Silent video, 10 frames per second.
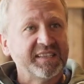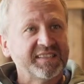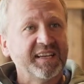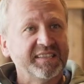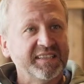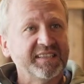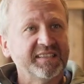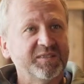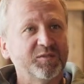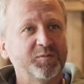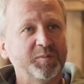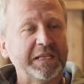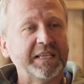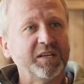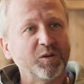this idea of
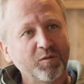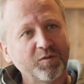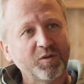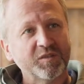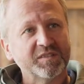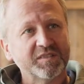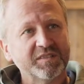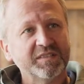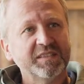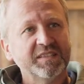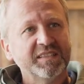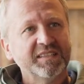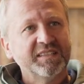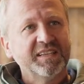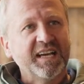building a golf course
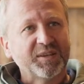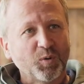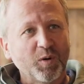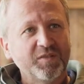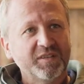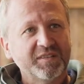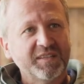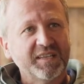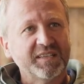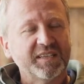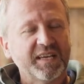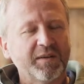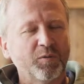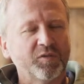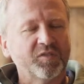at Hov, and
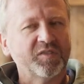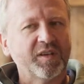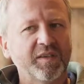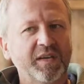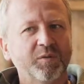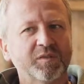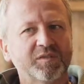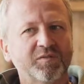I think I was